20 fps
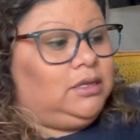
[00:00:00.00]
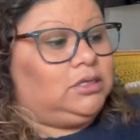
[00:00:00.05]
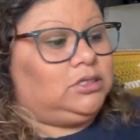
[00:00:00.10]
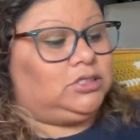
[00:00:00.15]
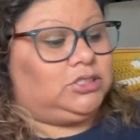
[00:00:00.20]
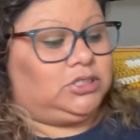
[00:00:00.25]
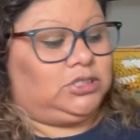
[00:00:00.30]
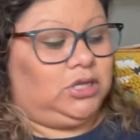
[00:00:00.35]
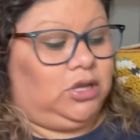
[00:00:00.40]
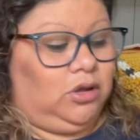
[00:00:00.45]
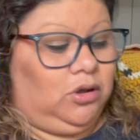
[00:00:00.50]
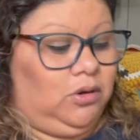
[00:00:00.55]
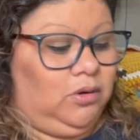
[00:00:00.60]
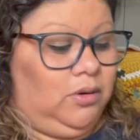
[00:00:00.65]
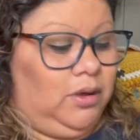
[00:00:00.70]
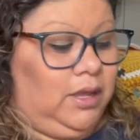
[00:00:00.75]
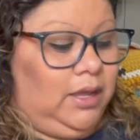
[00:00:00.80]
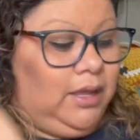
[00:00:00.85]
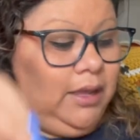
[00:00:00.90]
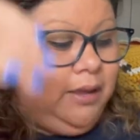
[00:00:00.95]

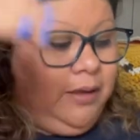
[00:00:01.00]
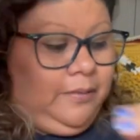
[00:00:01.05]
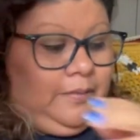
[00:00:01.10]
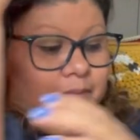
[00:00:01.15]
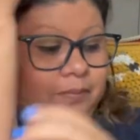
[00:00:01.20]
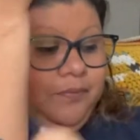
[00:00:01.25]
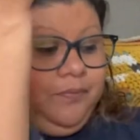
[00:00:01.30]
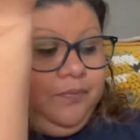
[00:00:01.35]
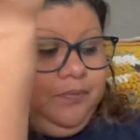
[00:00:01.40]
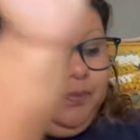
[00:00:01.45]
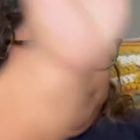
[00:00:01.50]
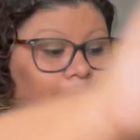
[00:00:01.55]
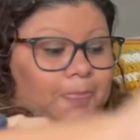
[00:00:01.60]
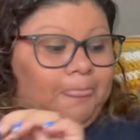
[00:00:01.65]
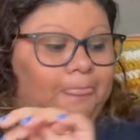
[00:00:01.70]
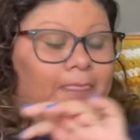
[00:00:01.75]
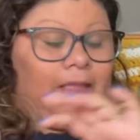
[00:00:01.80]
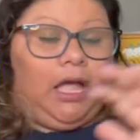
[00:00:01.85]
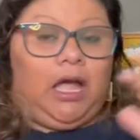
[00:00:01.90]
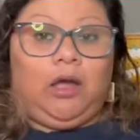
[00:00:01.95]
So,
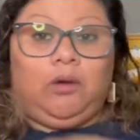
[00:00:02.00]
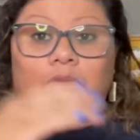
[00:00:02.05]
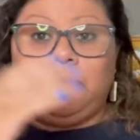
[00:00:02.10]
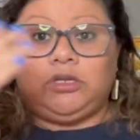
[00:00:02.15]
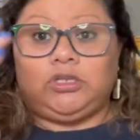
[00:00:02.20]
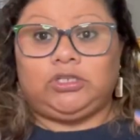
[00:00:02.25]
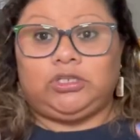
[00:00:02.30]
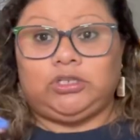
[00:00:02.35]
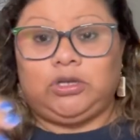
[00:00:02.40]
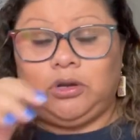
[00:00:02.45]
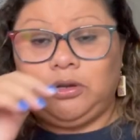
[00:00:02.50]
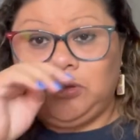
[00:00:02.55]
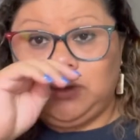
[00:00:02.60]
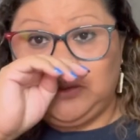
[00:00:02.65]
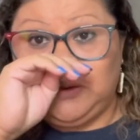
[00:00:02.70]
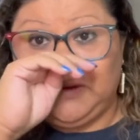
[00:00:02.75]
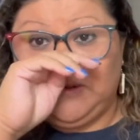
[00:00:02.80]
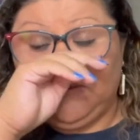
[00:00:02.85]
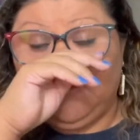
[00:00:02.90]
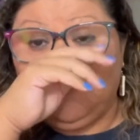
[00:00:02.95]
I will show
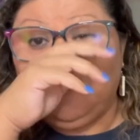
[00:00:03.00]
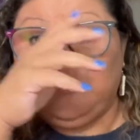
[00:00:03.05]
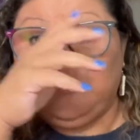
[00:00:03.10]
you,